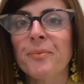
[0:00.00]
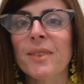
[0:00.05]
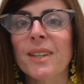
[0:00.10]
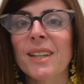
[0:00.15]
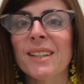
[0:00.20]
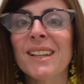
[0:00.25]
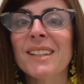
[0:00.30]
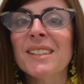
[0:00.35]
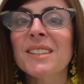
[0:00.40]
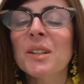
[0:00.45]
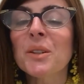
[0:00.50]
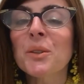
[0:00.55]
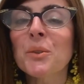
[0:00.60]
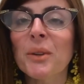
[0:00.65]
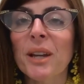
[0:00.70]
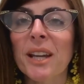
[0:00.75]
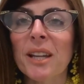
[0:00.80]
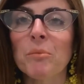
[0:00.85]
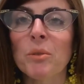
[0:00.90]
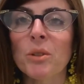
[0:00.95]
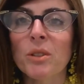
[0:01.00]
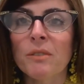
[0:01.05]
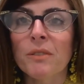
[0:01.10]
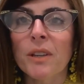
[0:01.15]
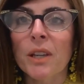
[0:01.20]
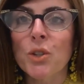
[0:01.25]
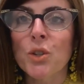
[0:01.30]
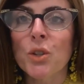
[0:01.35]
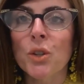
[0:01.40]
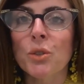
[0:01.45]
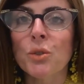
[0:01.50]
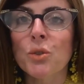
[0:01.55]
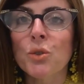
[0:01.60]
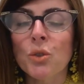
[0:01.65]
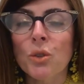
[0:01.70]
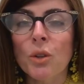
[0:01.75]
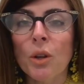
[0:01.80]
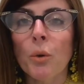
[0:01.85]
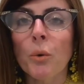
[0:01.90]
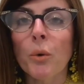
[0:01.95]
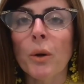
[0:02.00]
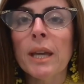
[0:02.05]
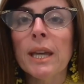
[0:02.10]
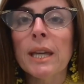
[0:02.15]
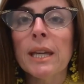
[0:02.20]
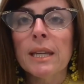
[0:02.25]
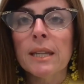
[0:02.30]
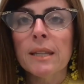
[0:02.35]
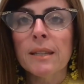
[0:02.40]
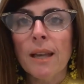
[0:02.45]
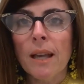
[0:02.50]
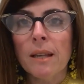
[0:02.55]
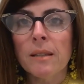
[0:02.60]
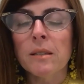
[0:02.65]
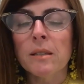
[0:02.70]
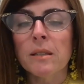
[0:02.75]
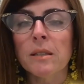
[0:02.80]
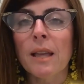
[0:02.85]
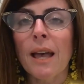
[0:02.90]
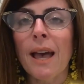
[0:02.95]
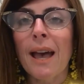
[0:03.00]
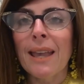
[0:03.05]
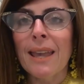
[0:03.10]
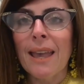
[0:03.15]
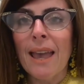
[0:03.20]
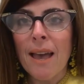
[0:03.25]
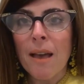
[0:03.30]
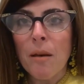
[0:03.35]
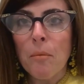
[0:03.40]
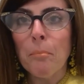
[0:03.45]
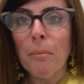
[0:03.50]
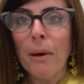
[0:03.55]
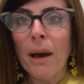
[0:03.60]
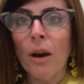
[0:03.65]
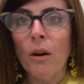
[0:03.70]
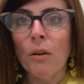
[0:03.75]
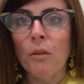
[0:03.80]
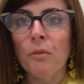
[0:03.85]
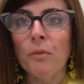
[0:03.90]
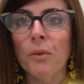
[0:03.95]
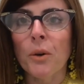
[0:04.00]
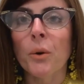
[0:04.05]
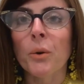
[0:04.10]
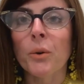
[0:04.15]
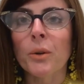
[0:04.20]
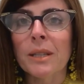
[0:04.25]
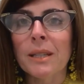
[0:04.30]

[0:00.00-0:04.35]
That's a great motivation to know, yes, I am powerful.